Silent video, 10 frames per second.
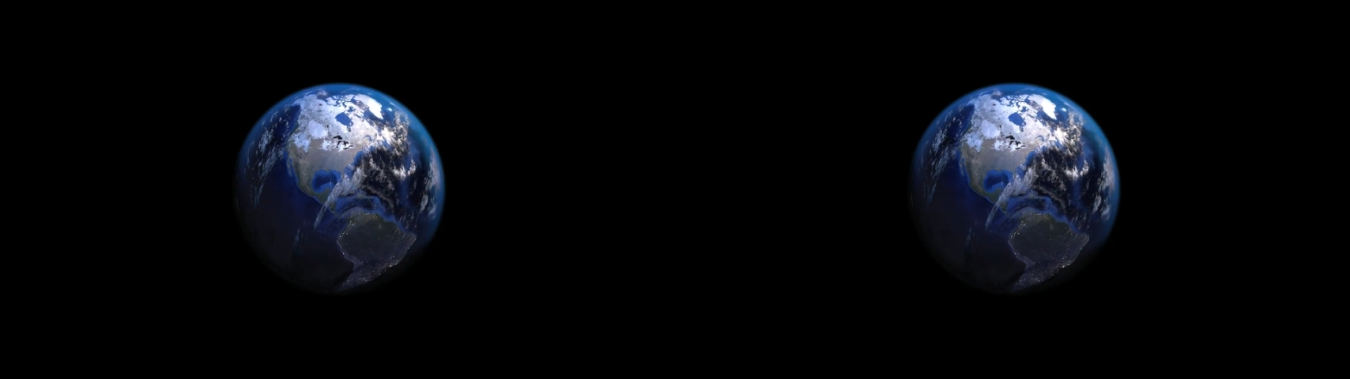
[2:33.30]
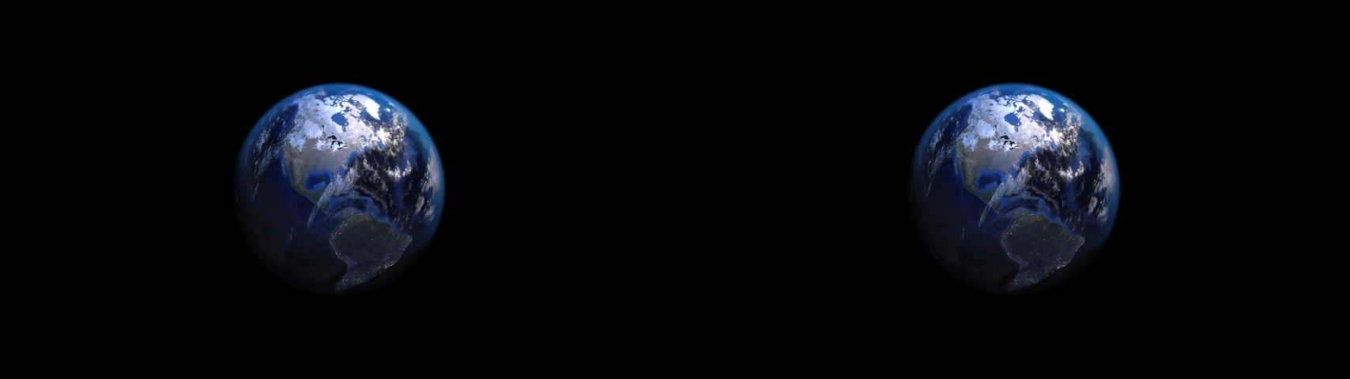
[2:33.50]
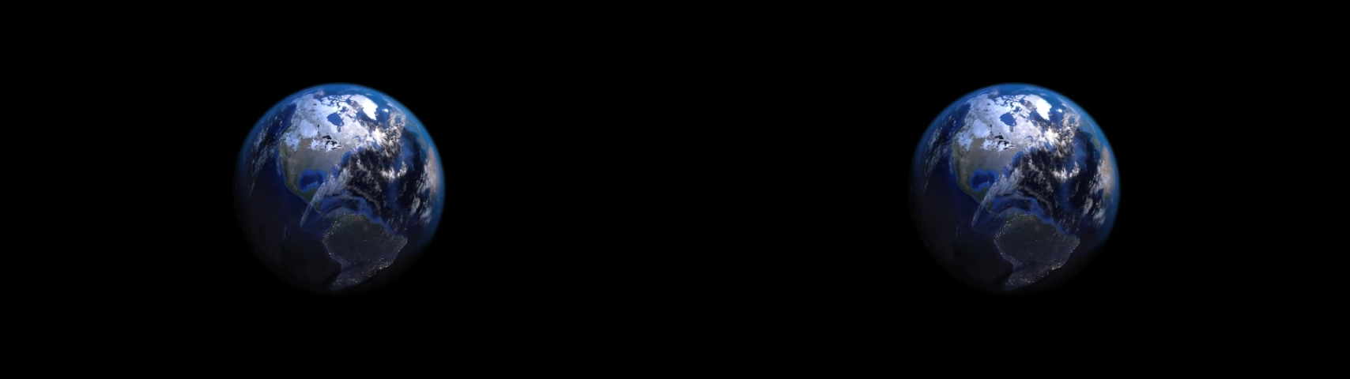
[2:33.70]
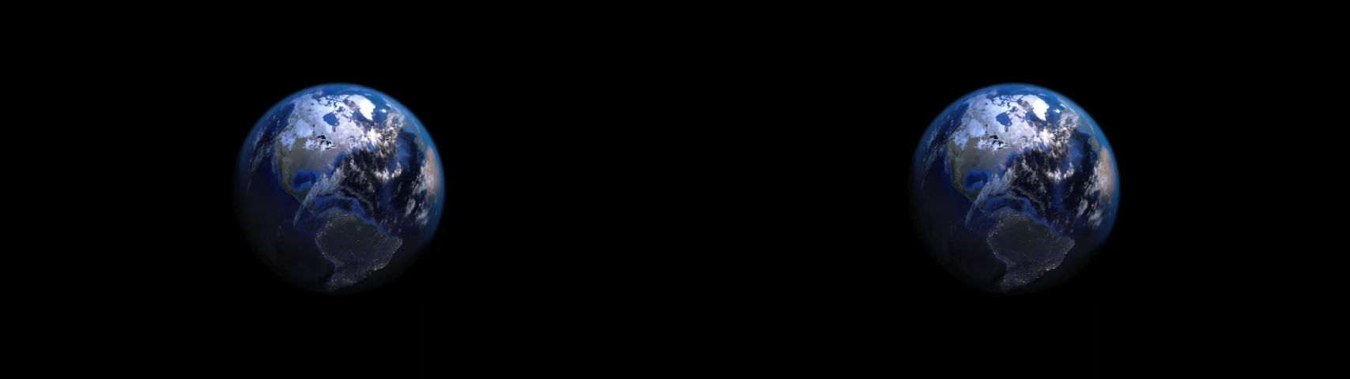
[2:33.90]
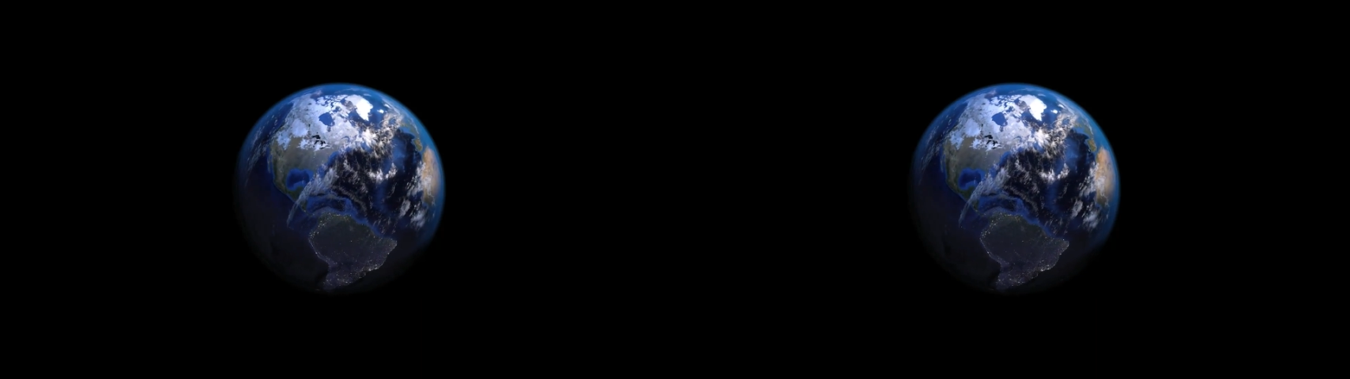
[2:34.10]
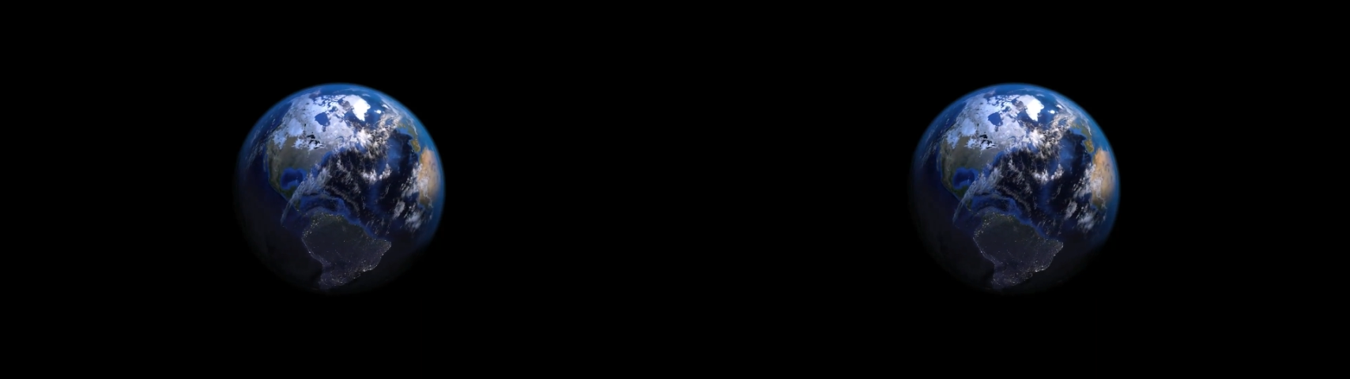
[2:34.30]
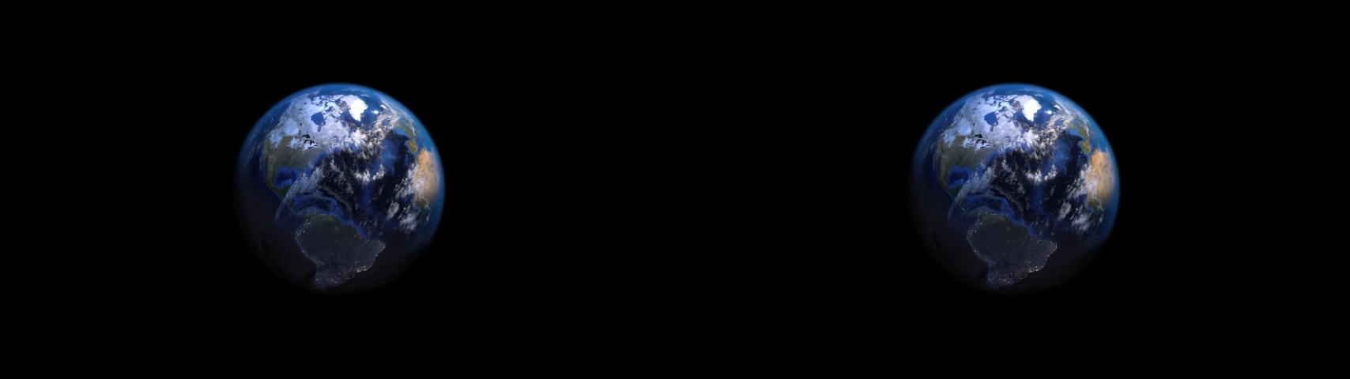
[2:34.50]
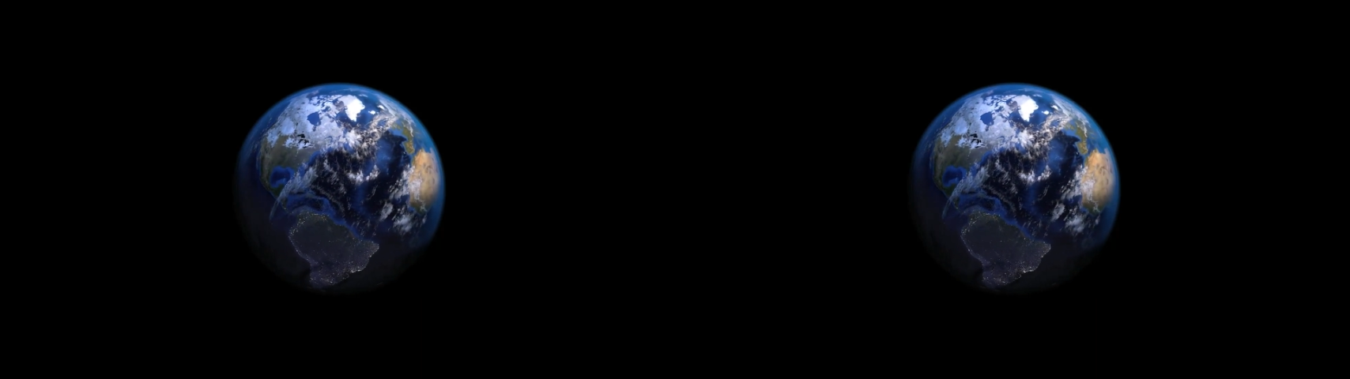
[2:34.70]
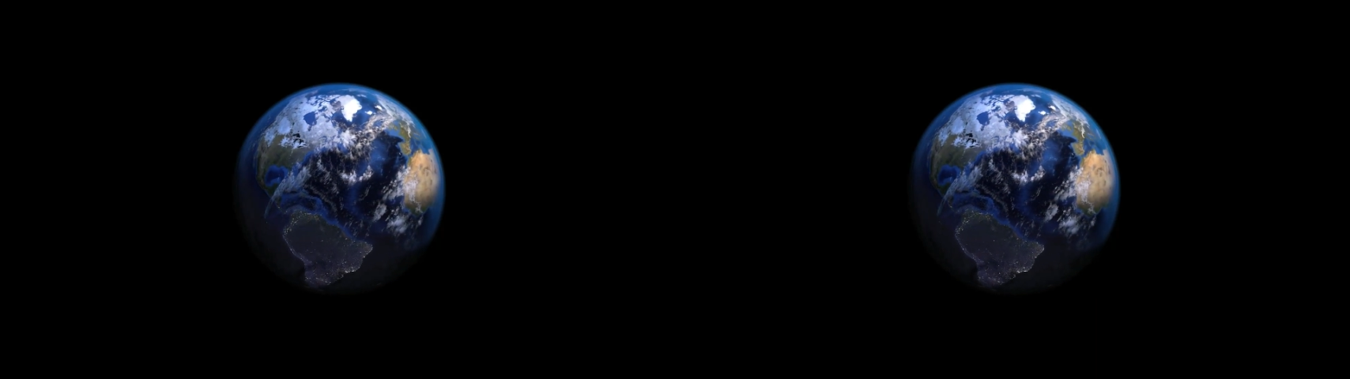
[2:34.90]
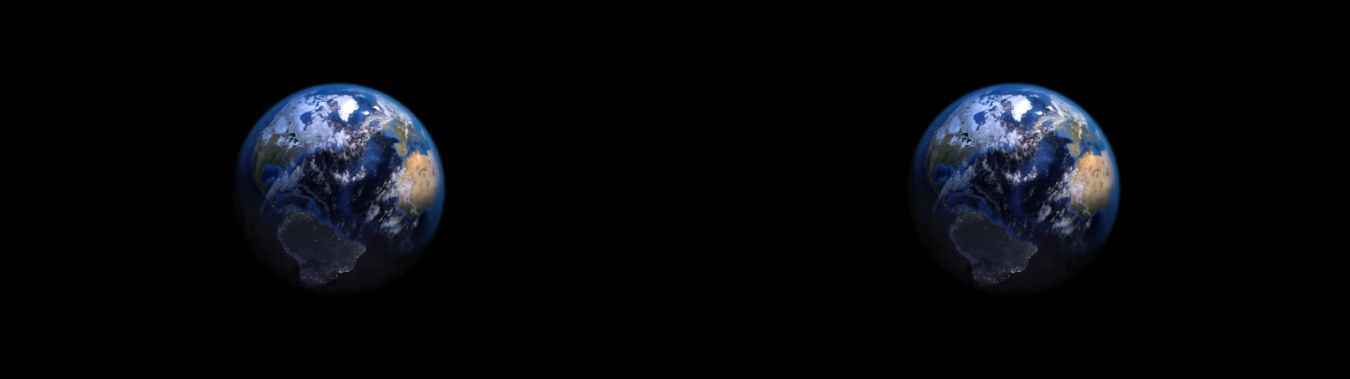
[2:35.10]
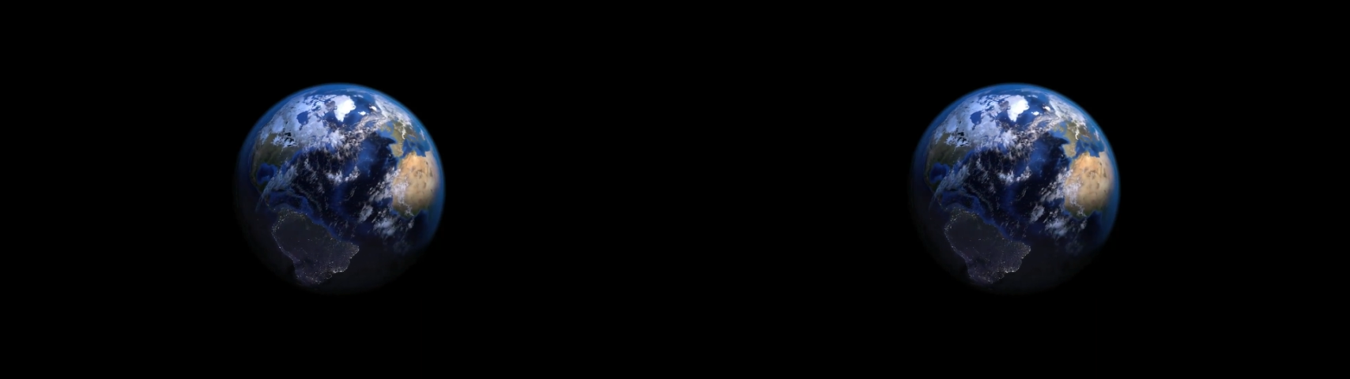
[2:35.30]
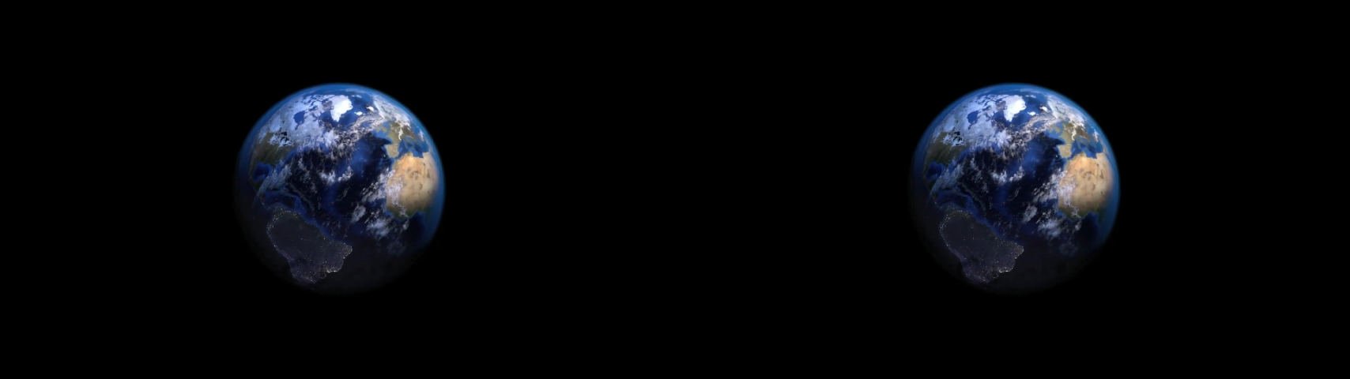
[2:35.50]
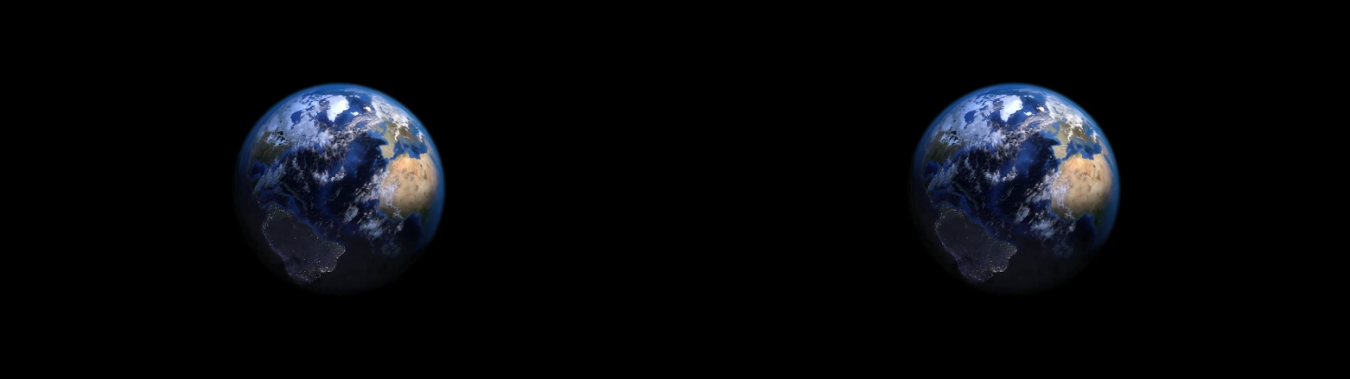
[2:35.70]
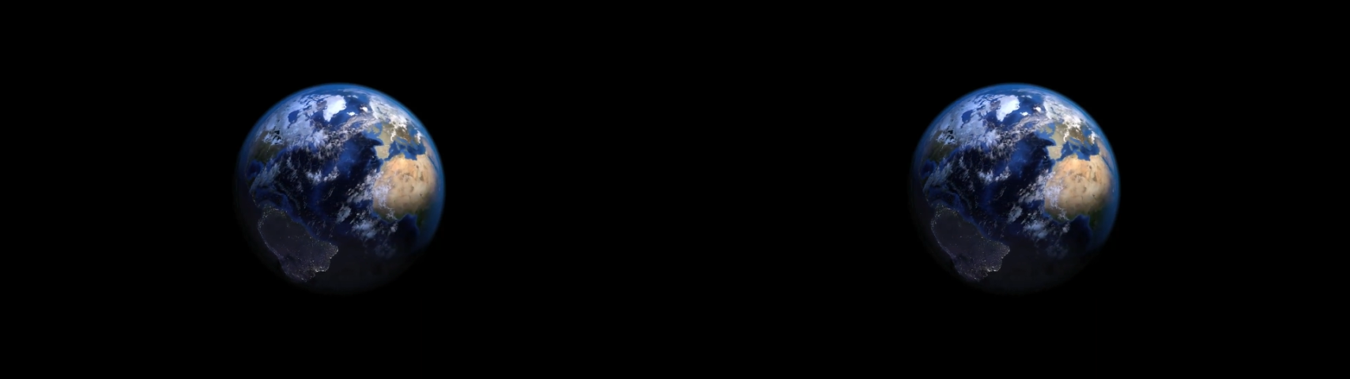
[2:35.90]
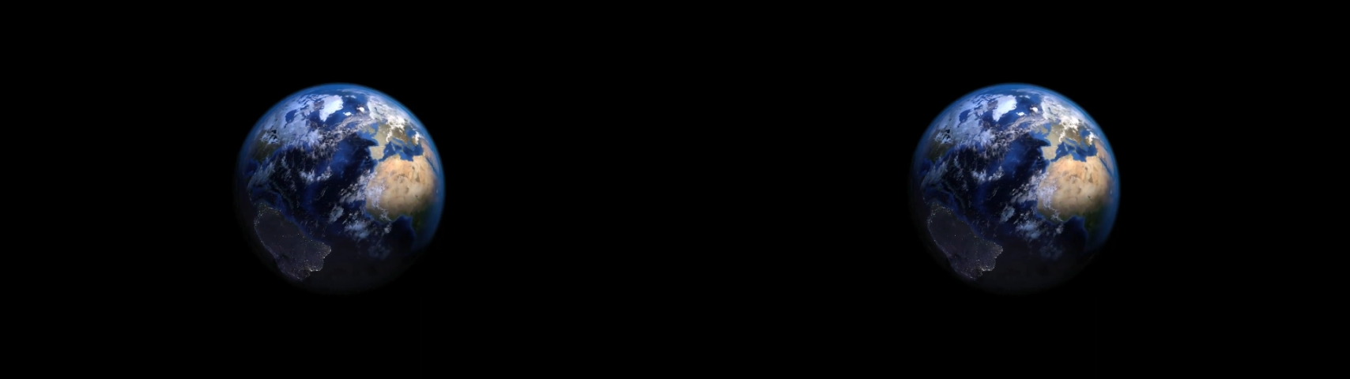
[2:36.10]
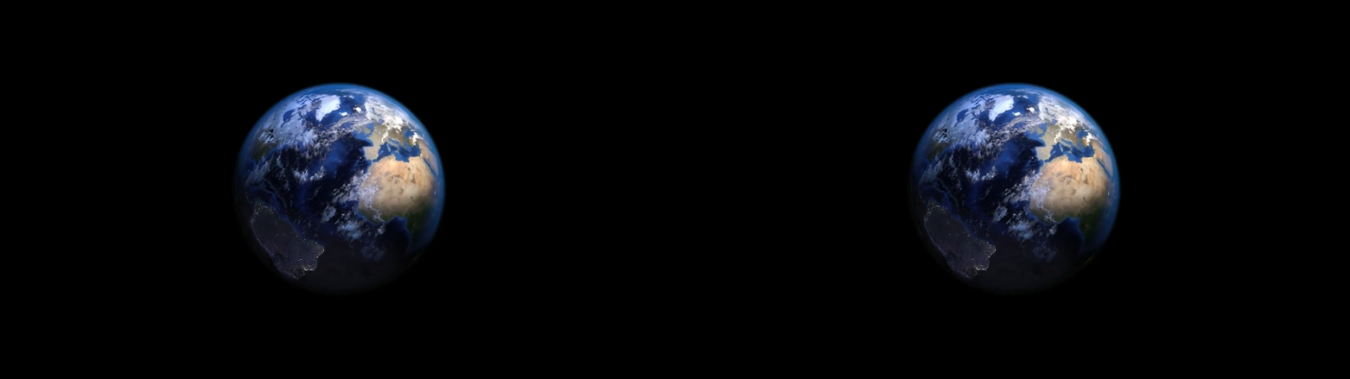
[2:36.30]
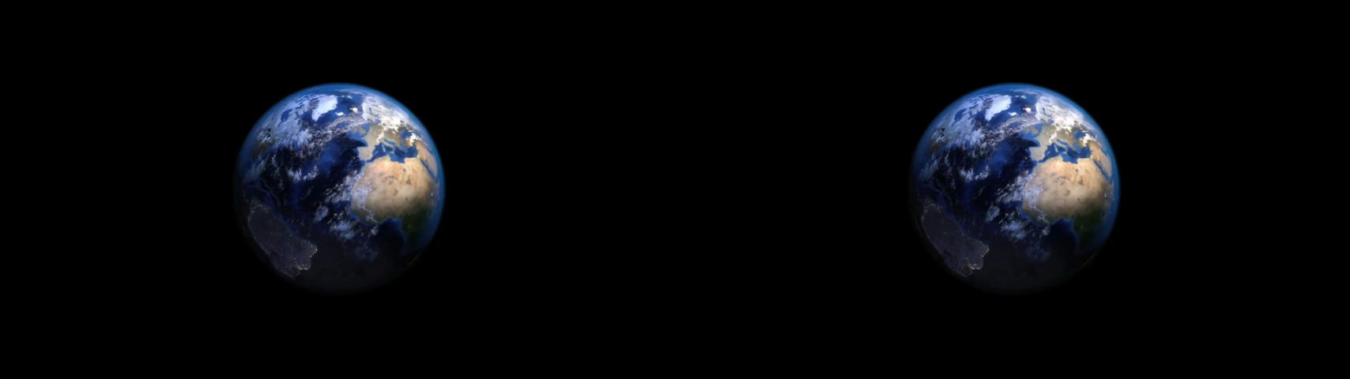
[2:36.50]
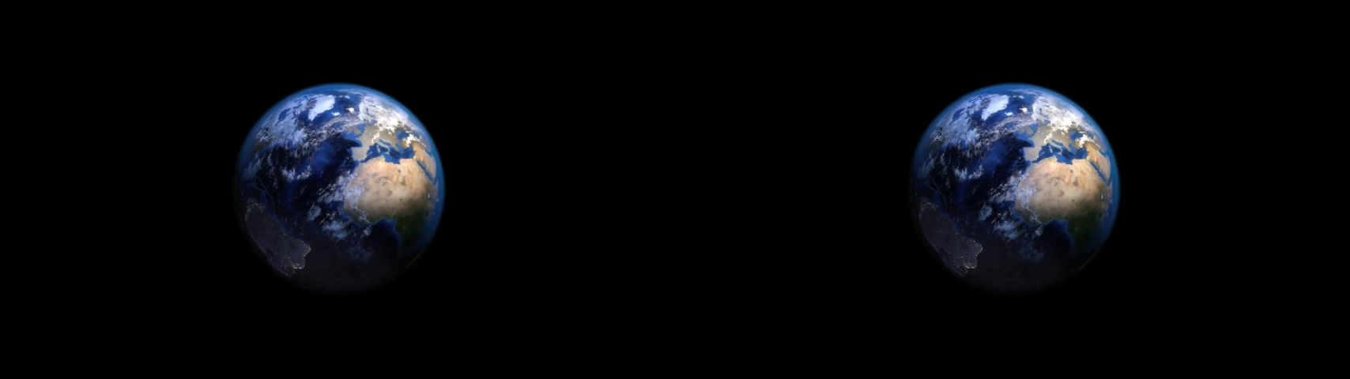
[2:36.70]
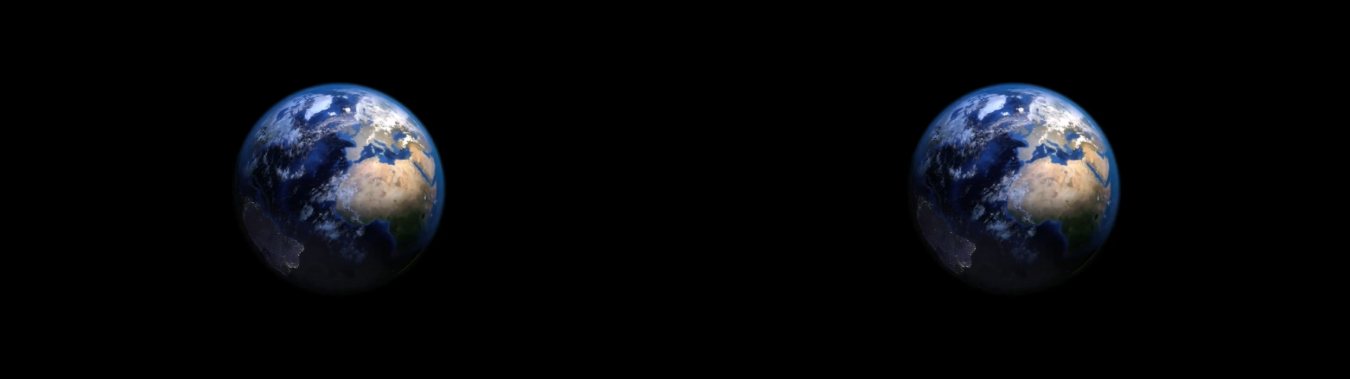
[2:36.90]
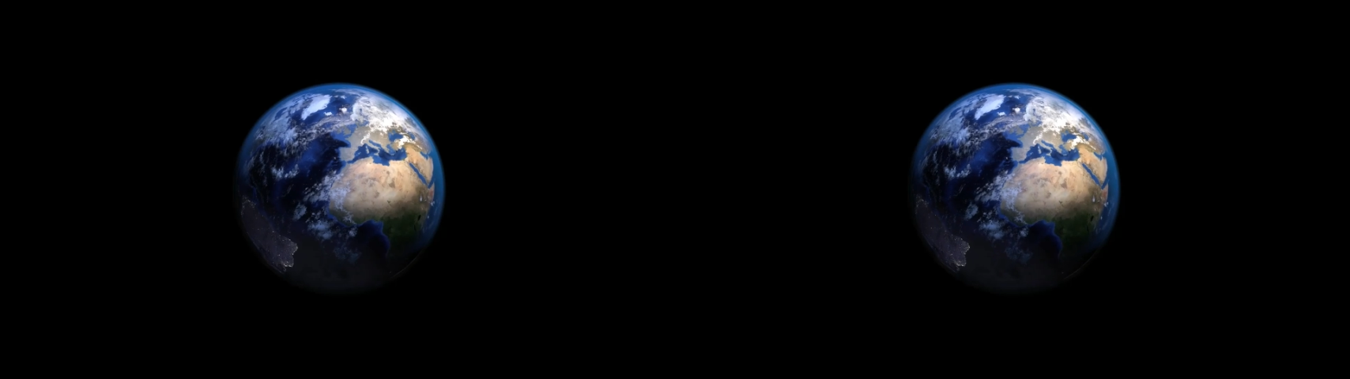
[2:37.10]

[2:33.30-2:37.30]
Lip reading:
No face is visible, so there are no lips to read.